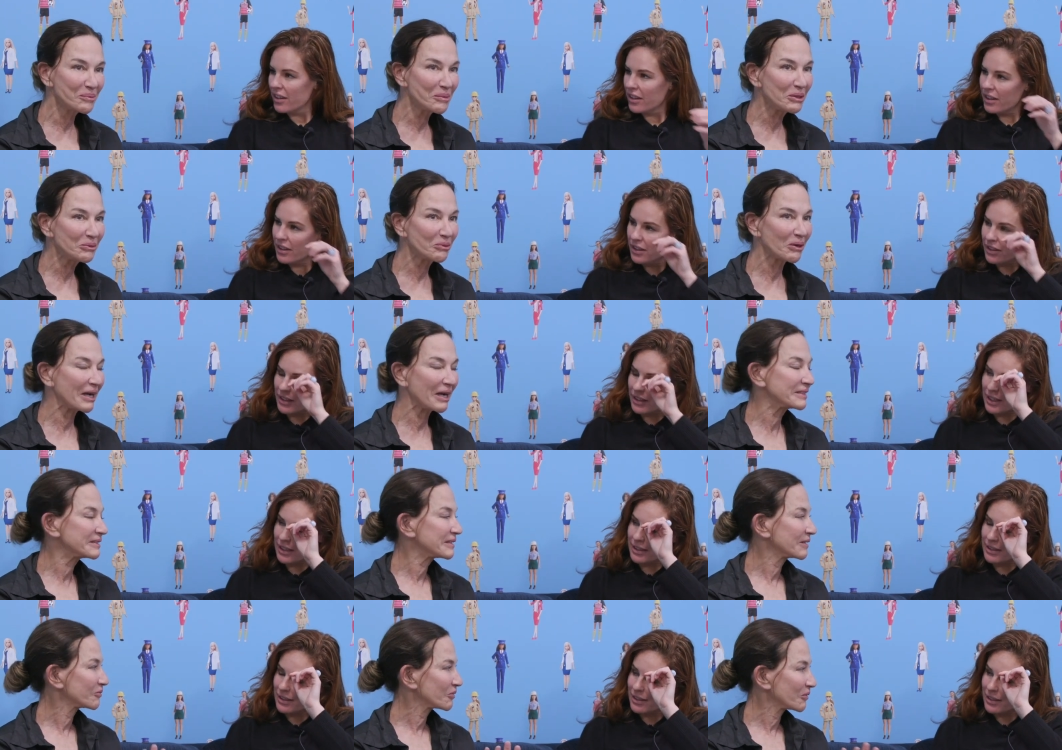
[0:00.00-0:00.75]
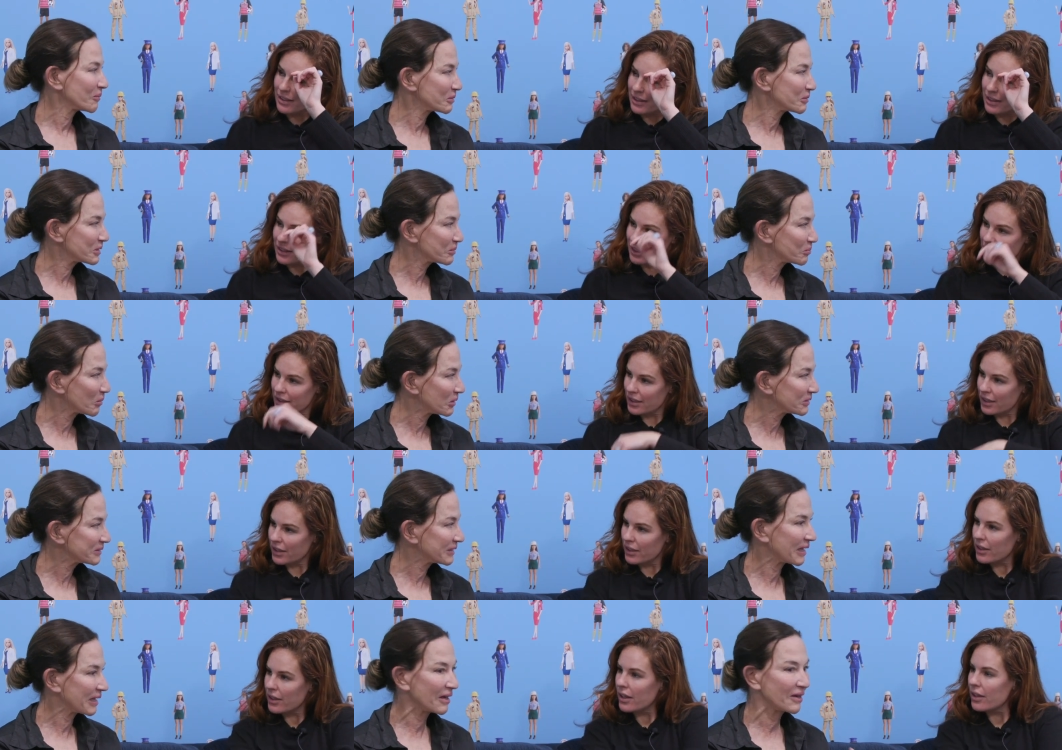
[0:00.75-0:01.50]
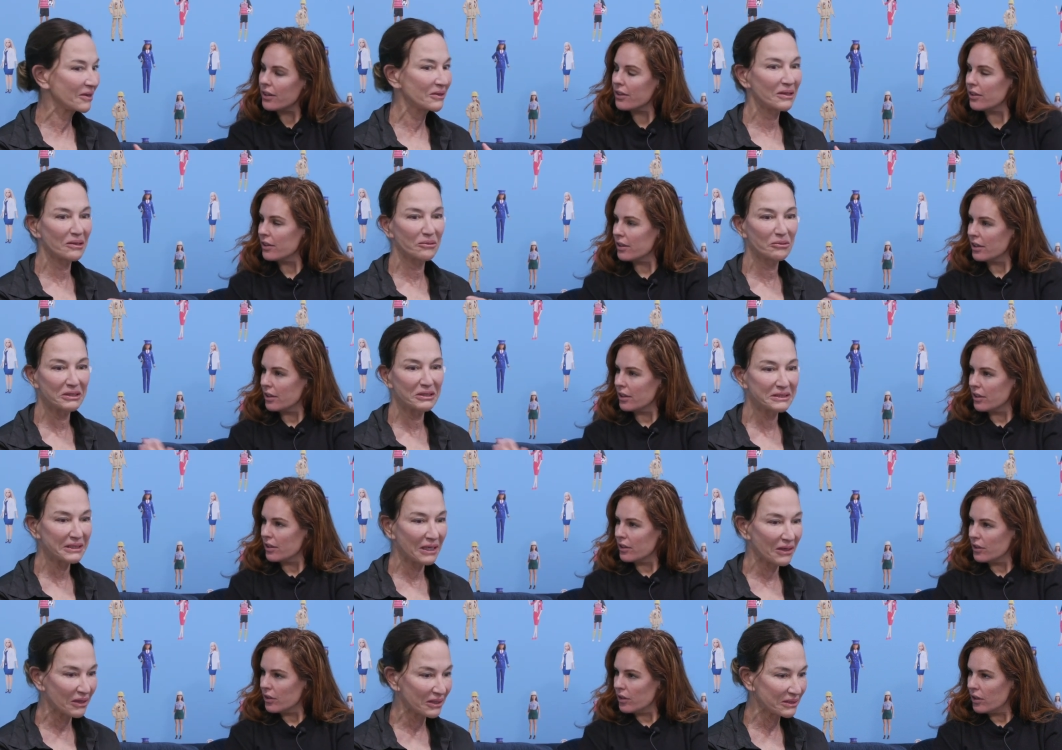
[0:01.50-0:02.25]
Speaker 1: the Midwest. I'm from a small town. I went
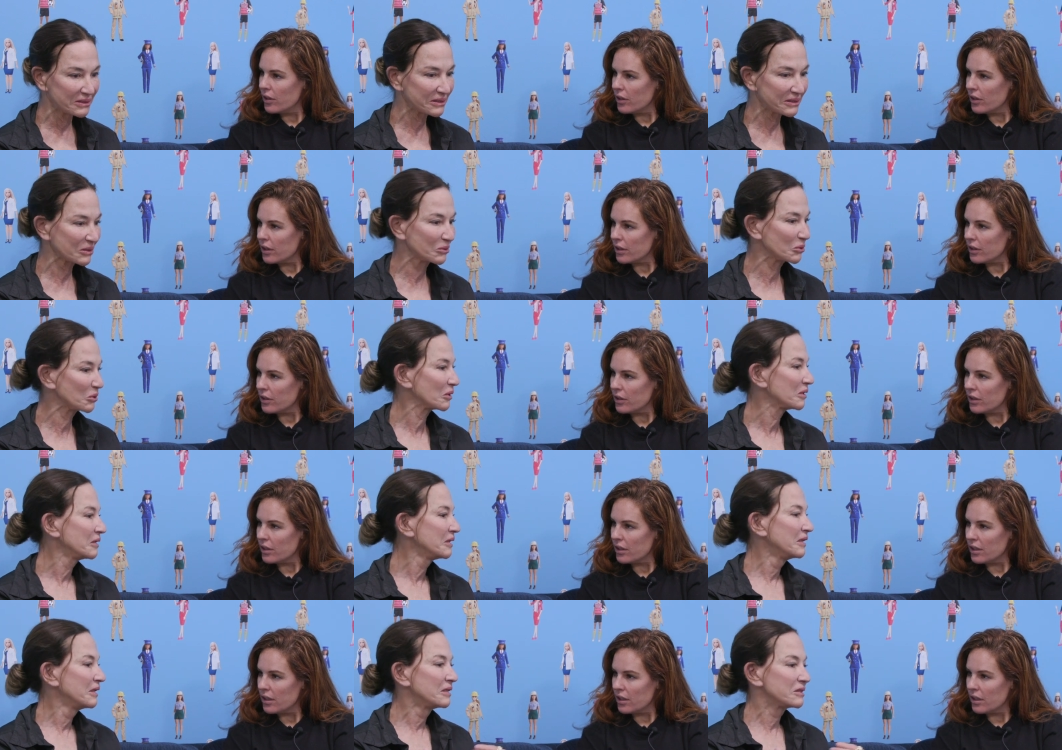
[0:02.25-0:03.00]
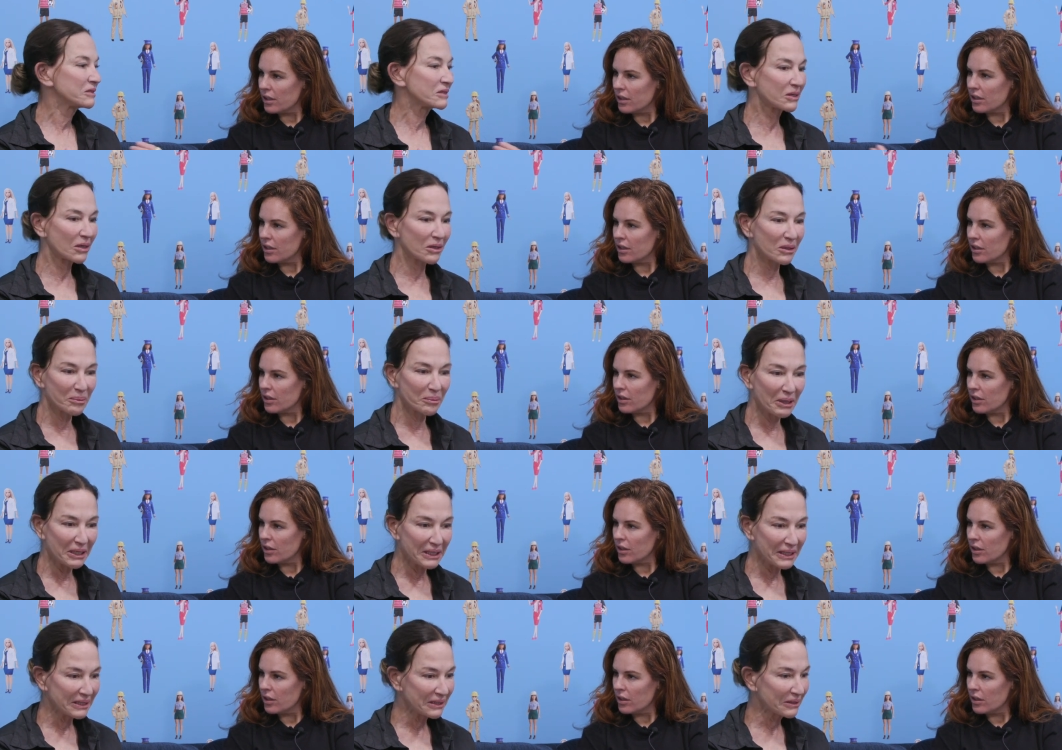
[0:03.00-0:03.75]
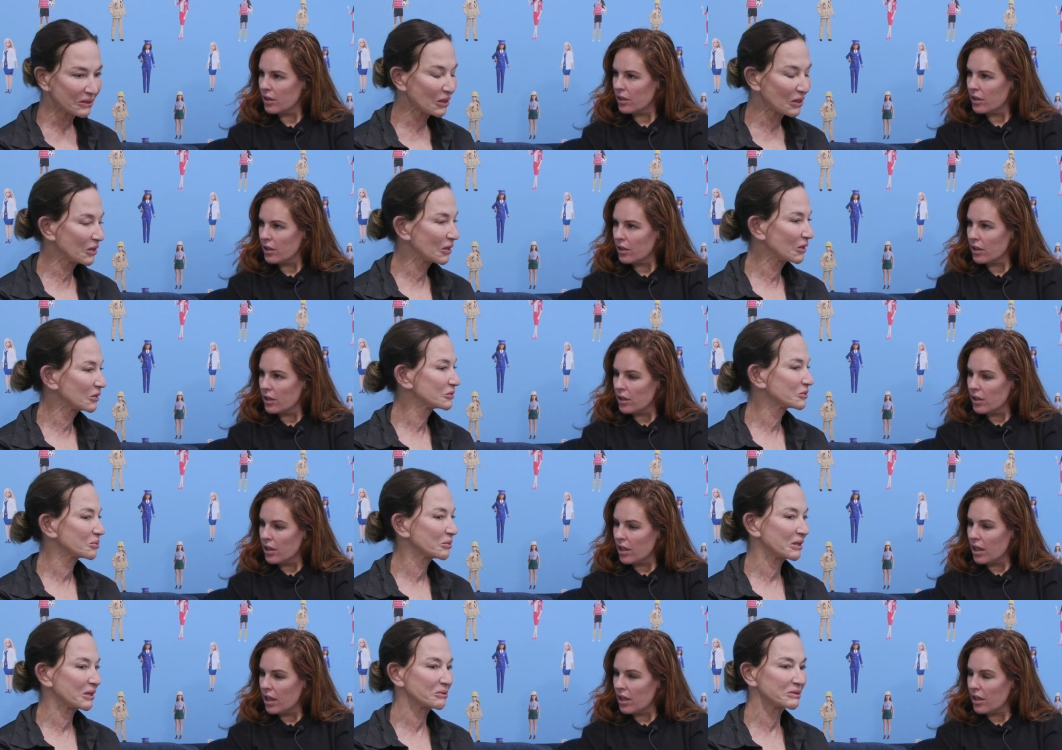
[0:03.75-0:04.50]
to art school, started making clothes
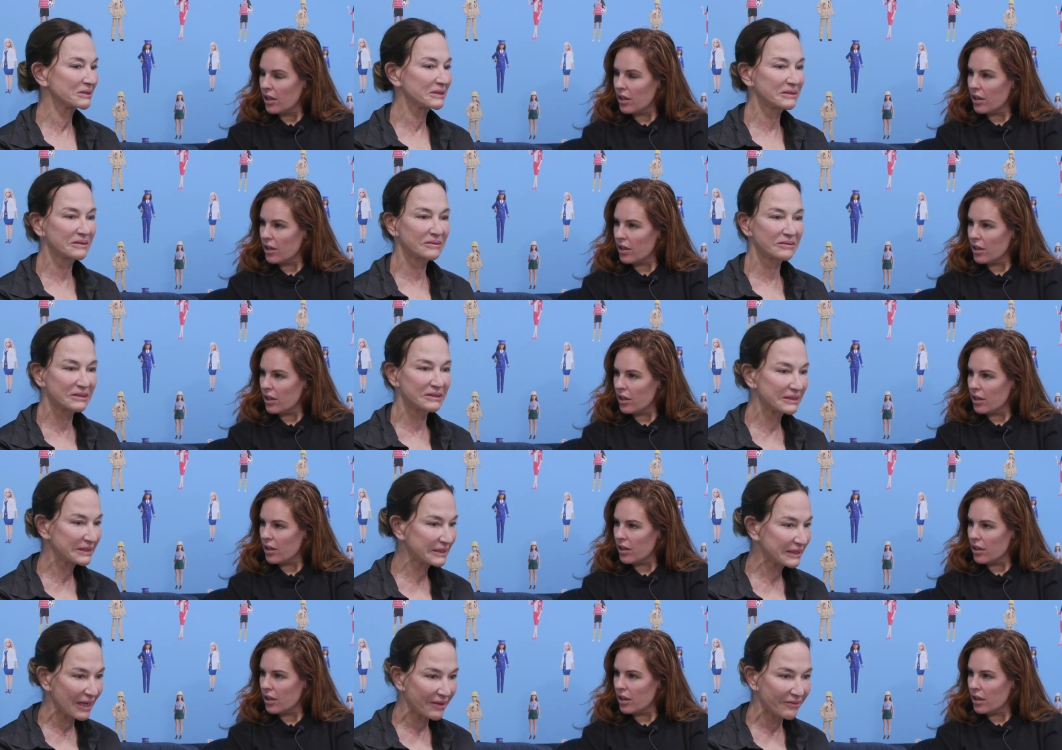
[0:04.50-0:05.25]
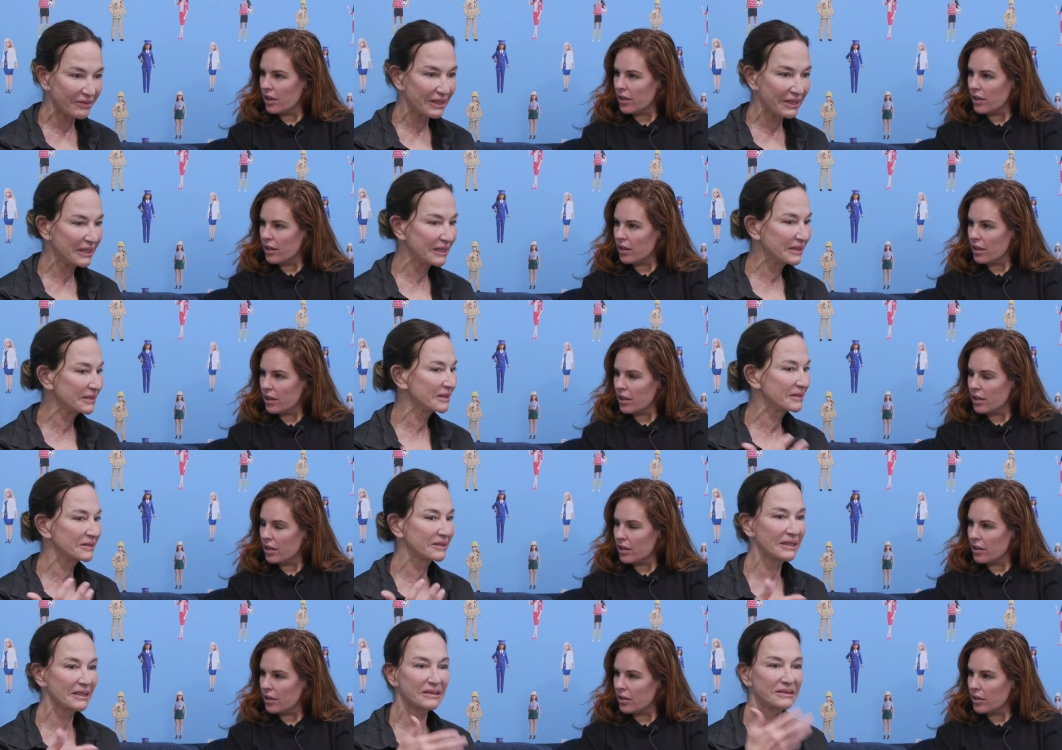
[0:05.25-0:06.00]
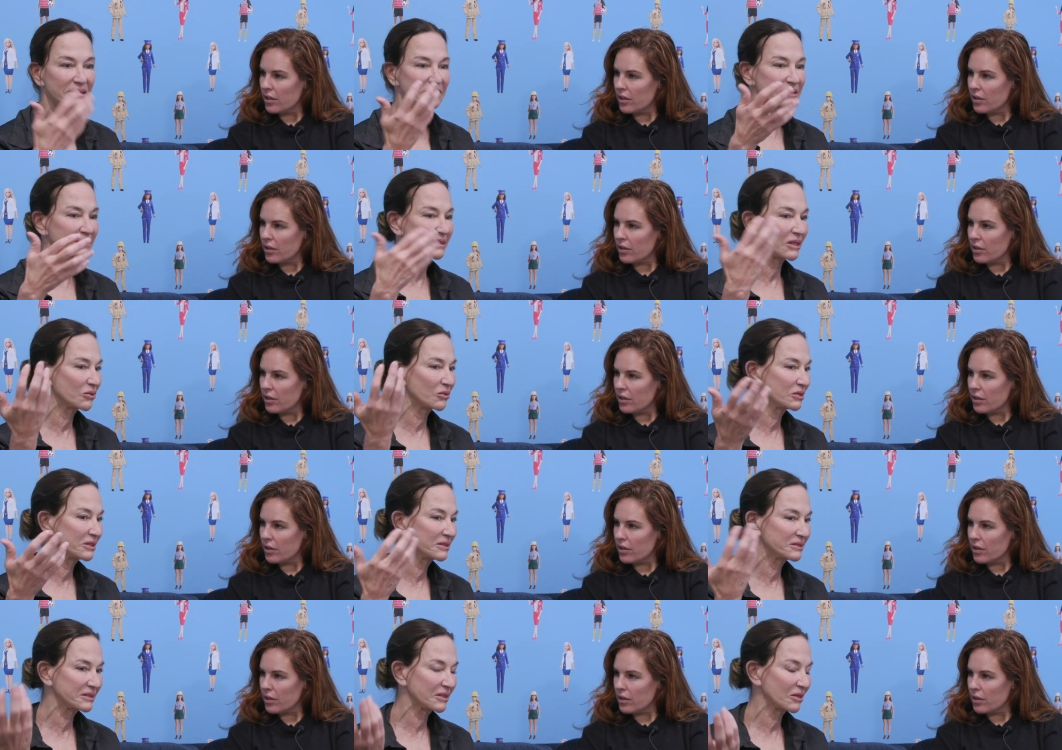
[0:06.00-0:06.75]
when I was seven, and then sewed
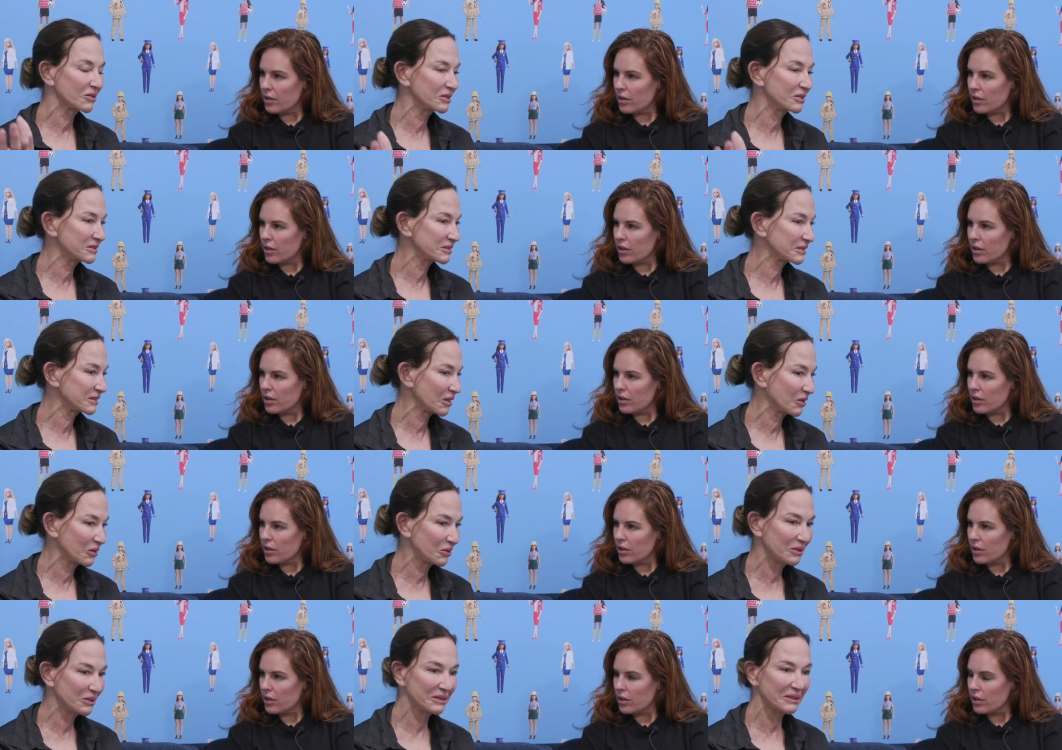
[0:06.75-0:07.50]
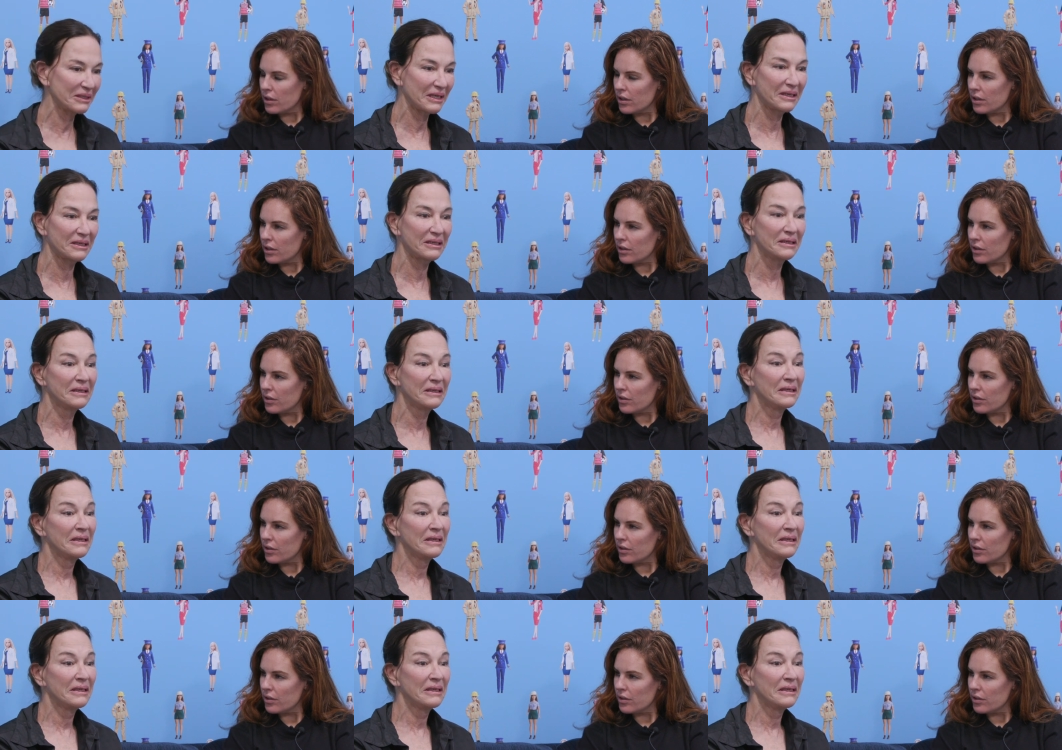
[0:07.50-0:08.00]
and sewed and sewed. And then